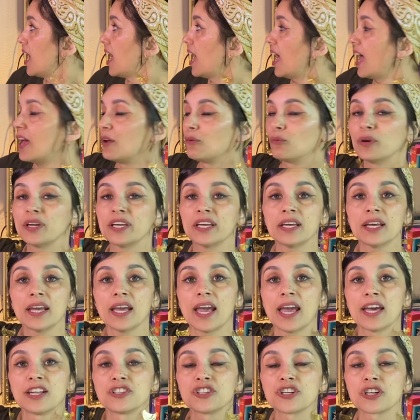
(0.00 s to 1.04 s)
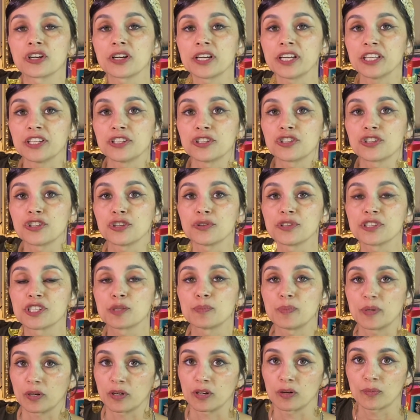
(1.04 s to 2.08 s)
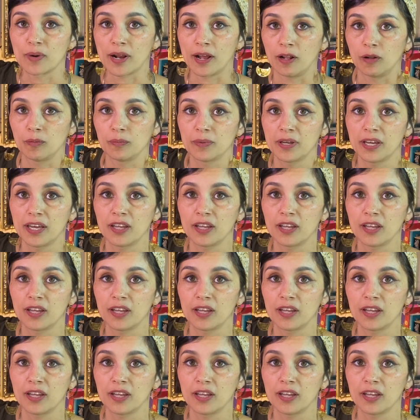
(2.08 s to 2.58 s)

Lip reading: and we enter into the spirit realm,